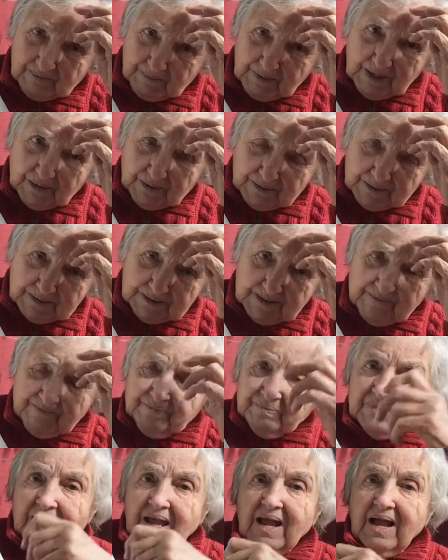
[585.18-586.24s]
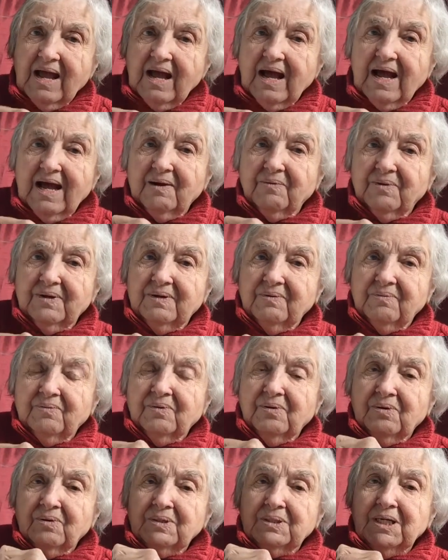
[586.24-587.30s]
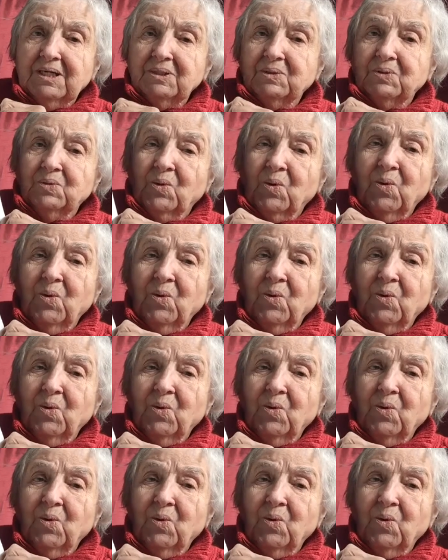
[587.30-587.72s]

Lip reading: pose. I would just